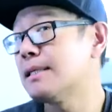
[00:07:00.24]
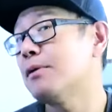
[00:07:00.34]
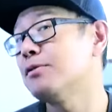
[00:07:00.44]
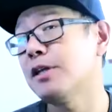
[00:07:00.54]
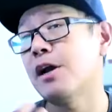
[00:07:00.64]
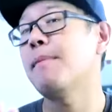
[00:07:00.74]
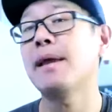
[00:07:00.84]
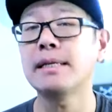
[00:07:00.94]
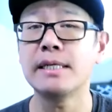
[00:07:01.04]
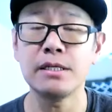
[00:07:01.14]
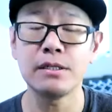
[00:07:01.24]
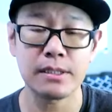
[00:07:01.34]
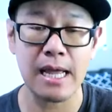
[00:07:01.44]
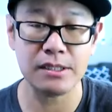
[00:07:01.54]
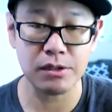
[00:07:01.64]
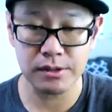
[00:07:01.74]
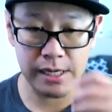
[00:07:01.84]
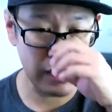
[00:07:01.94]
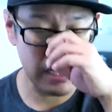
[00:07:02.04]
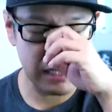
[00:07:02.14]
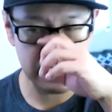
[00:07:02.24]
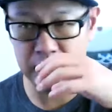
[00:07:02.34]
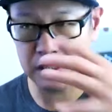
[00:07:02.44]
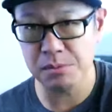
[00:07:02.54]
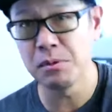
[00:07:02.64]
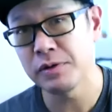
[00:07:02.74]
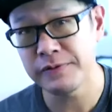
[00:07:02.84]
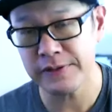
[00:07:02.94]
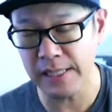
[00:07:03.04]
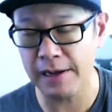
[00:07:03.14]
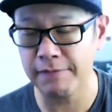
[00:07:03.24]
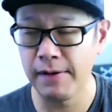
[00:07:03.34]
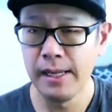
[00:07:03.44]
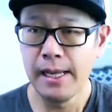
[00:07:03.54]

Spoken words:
I was there to make deals, guys. I was there to move stuff.